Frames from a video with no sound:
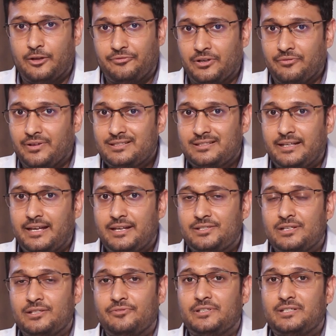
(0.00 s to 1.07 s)
of
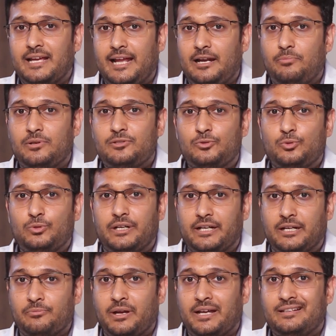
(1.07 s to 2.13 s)
investigations which help us to
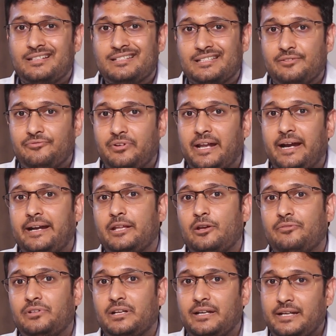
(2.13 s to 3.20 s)
determine the severity
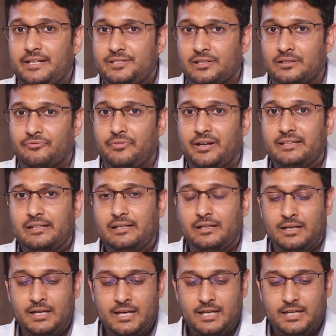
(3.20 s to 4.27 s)
of the lesion, whether
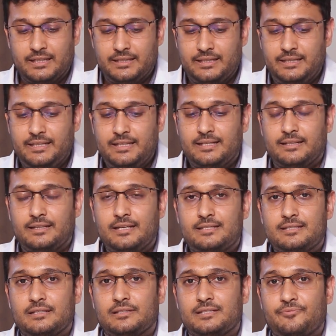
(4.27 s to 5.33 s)

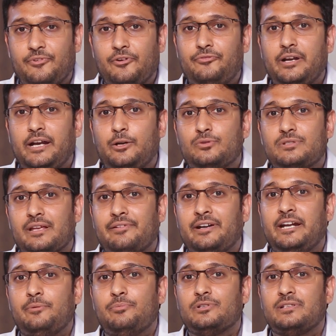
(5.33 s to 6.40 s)
this 50 to
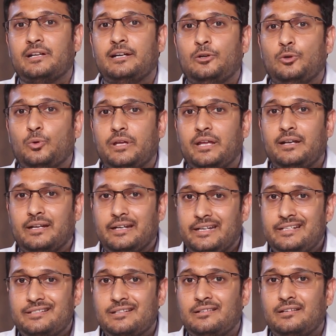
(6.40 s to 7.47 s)
70% looking
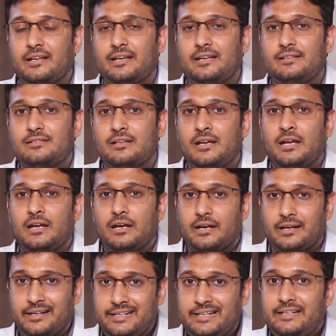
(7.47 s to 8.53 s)
lesion is
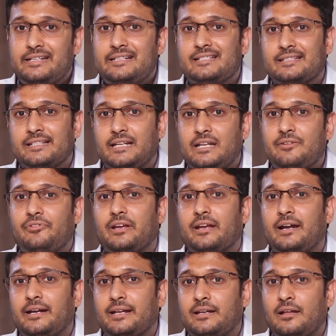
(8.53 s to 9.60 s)
really
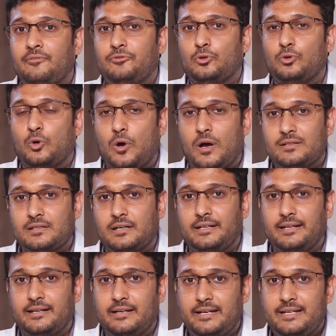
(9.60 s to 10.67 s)
significant enough to cause a
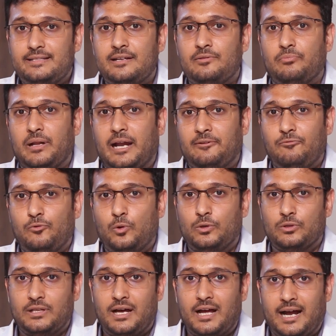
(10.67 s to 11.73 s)
decrease in blood flow
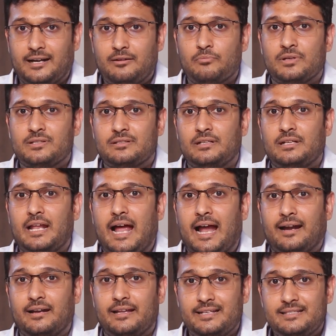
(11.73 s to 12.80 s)
to the heart muscle,
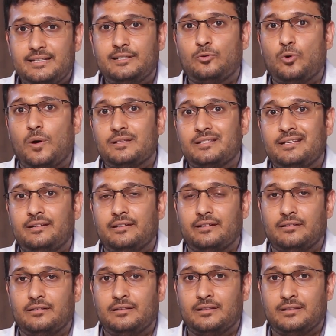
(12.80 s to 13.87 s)
and is it causing
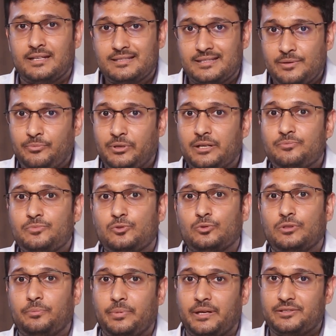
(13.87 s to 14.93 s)
the symptoms to
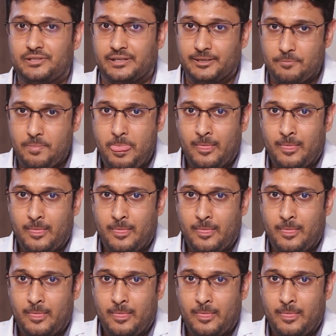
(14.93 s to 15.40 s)
the patient.